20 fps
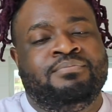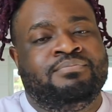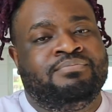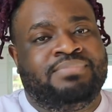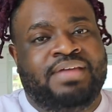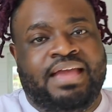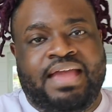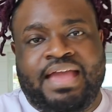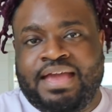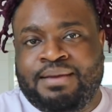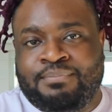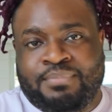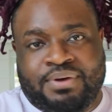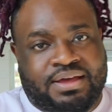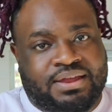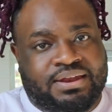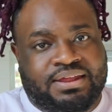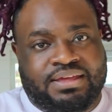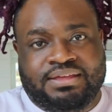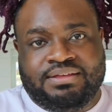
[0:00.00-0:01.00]
They had
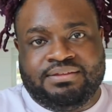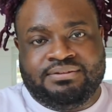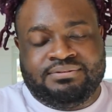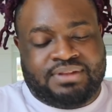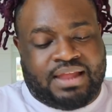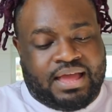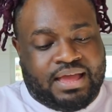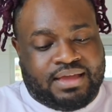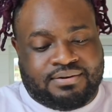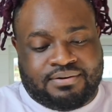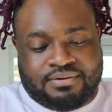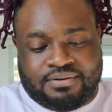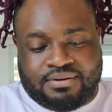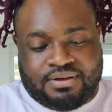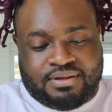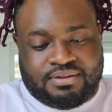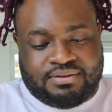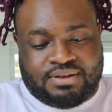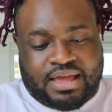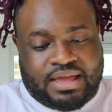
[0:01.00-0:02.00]
money. Like,
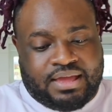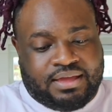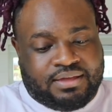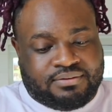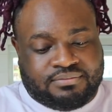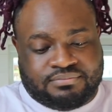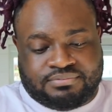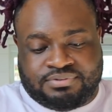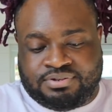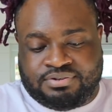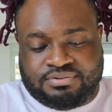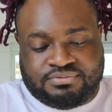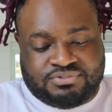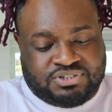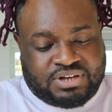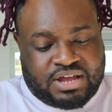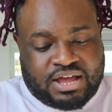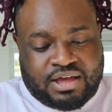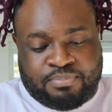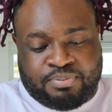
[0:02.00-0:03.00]
girl, like,
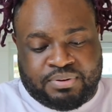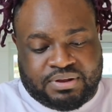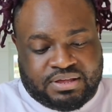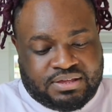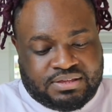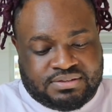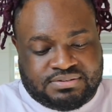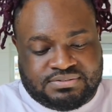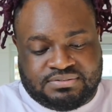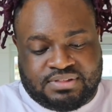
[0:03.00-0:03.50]
child, please.